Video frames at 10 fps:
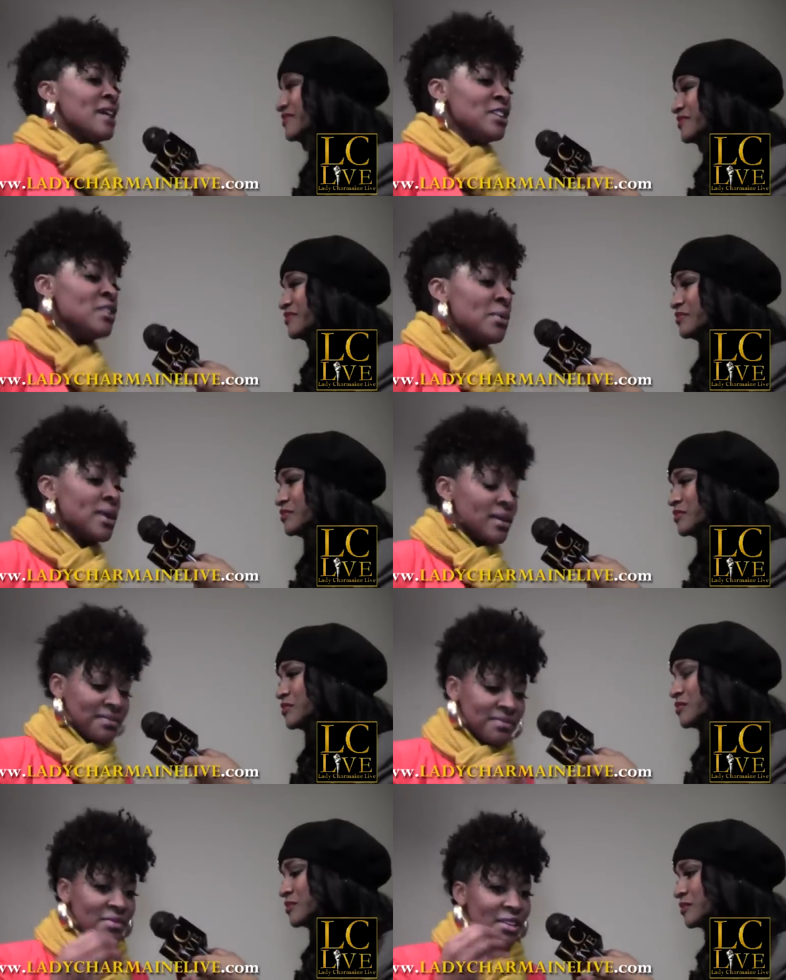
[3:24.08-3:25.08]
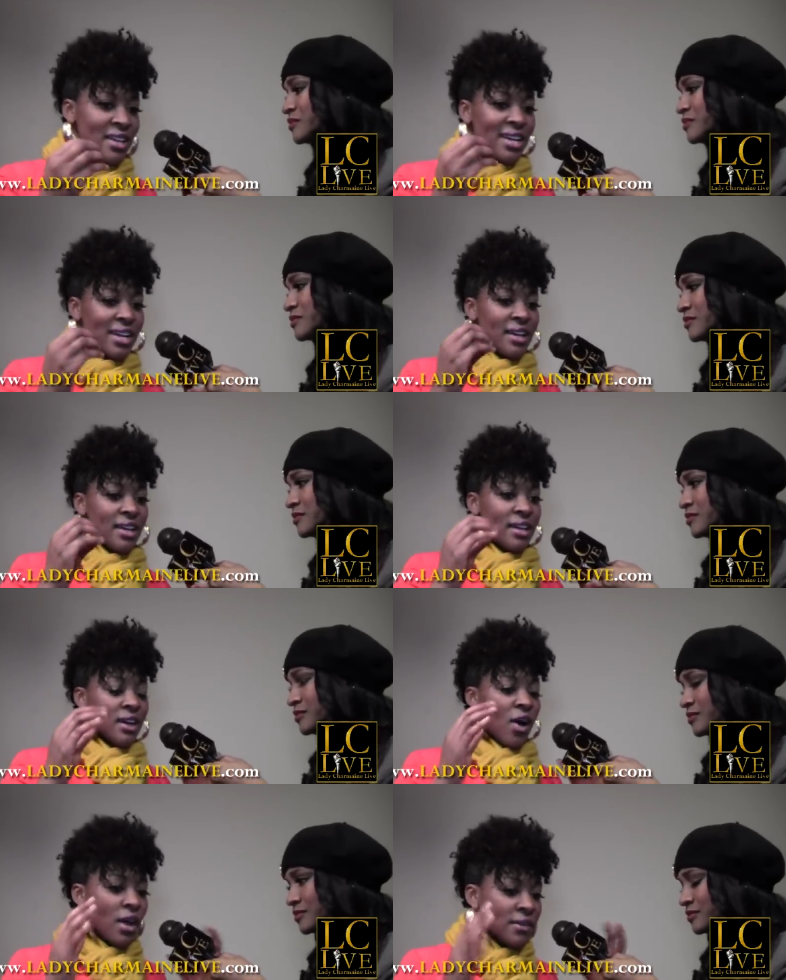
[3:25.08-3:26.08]
Speaker 1: You know what?
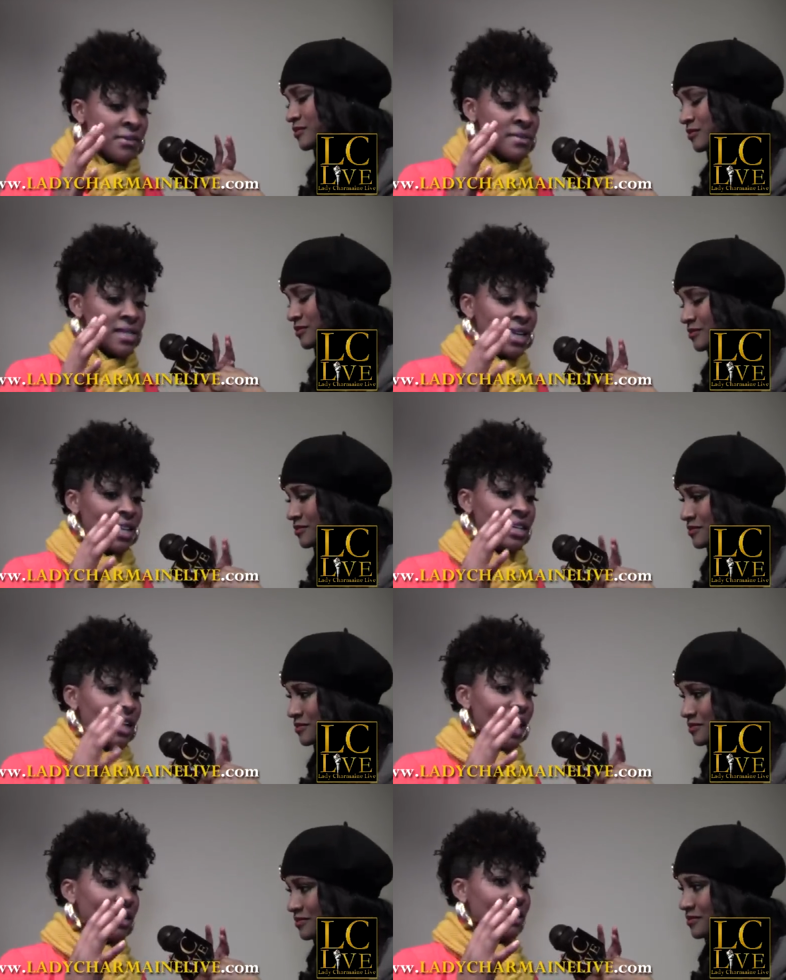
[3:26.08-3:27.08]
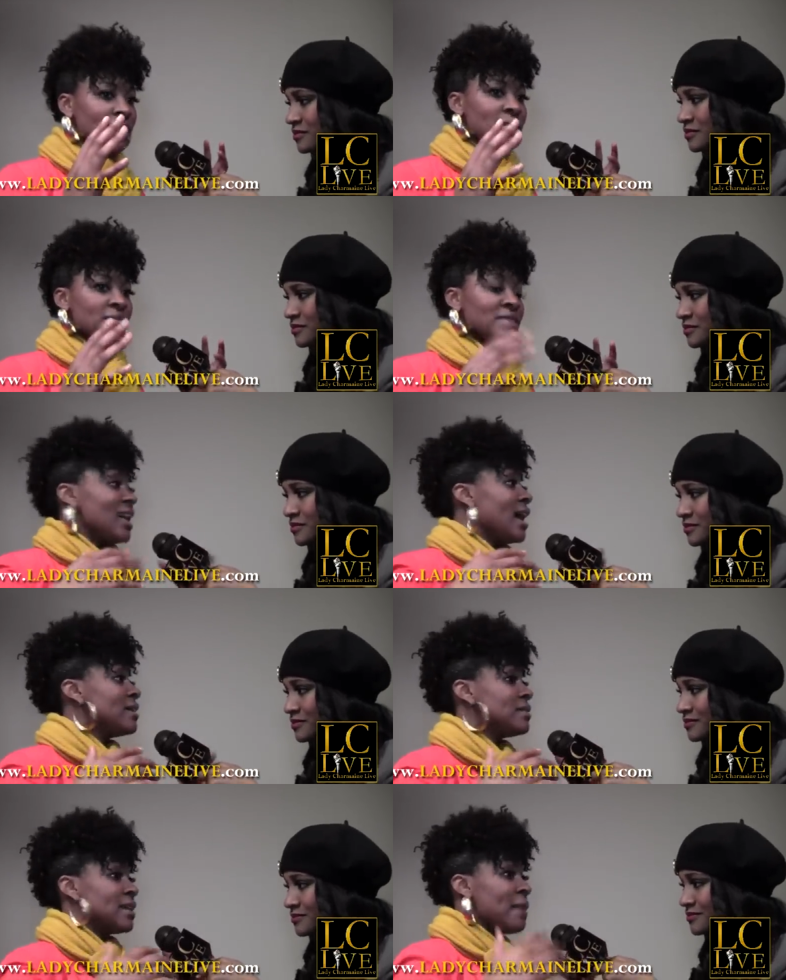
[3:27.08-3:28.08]
All of them together, God,
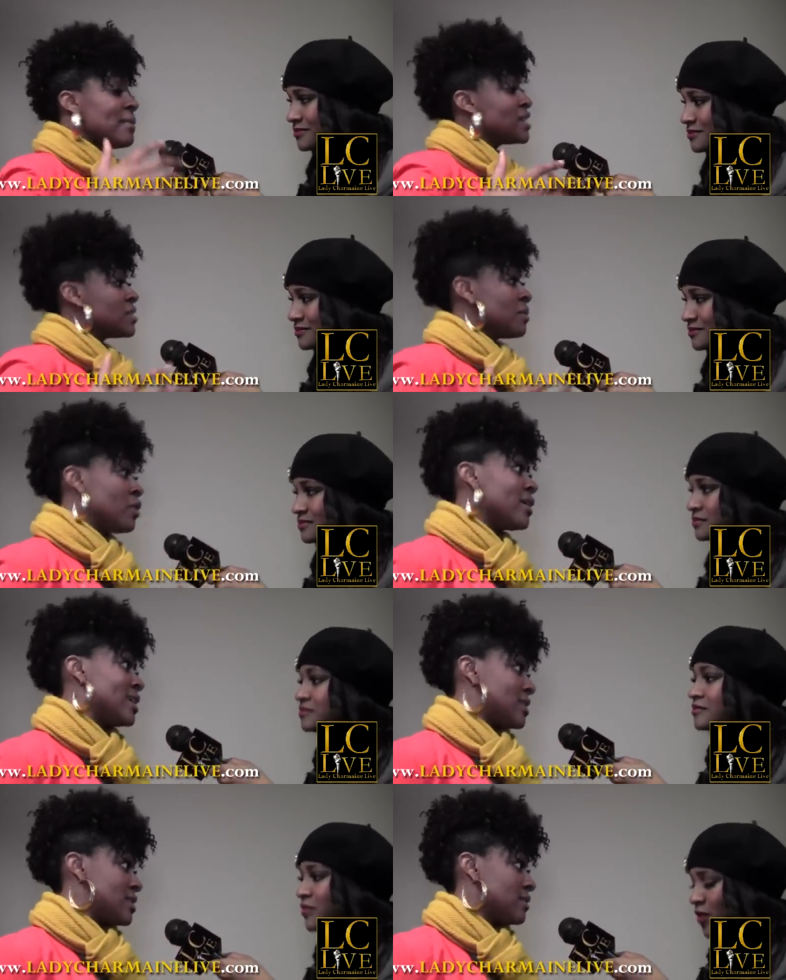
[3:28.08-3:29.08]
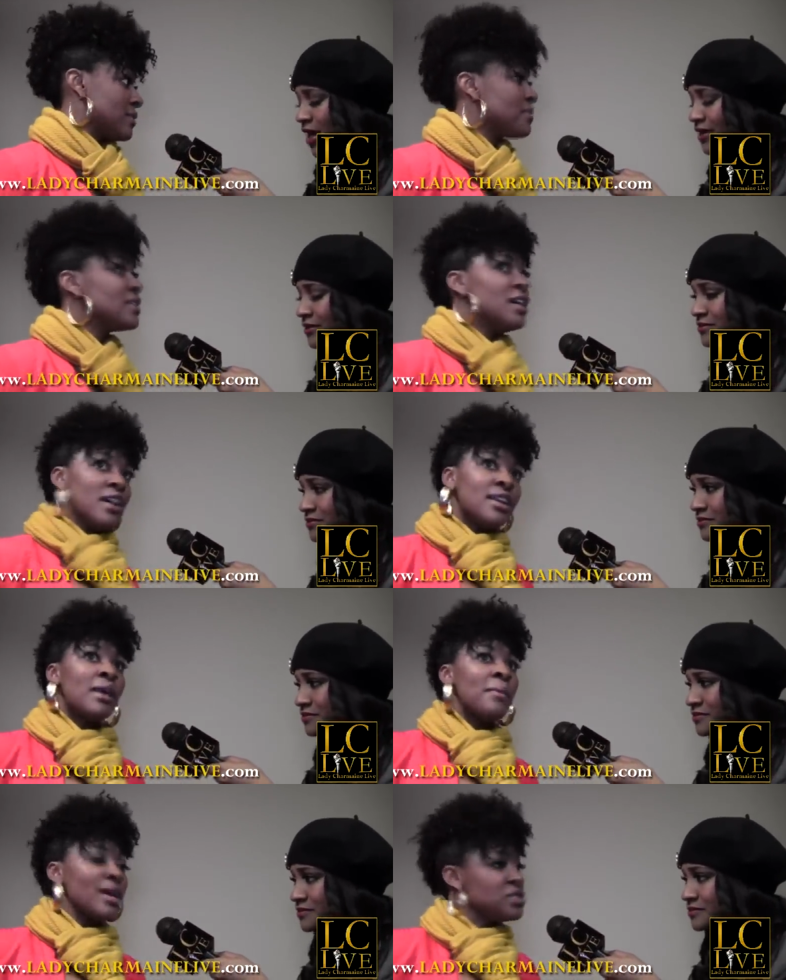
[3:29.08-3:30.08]
God, God makes some greats.
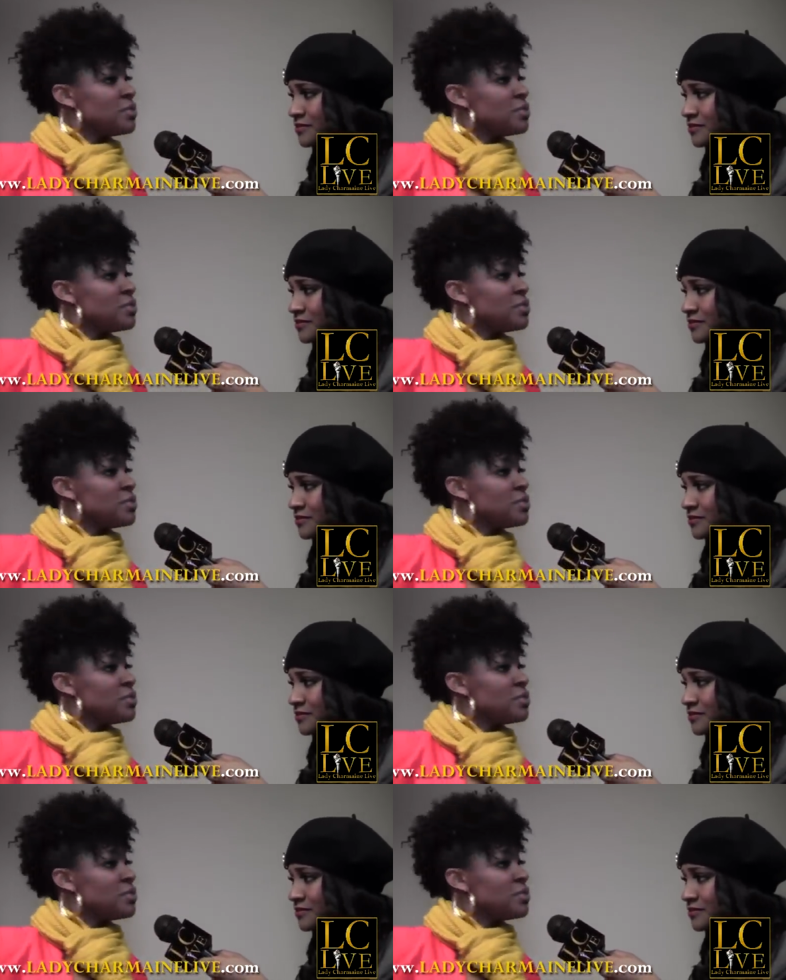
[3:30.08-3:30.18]
Now, mind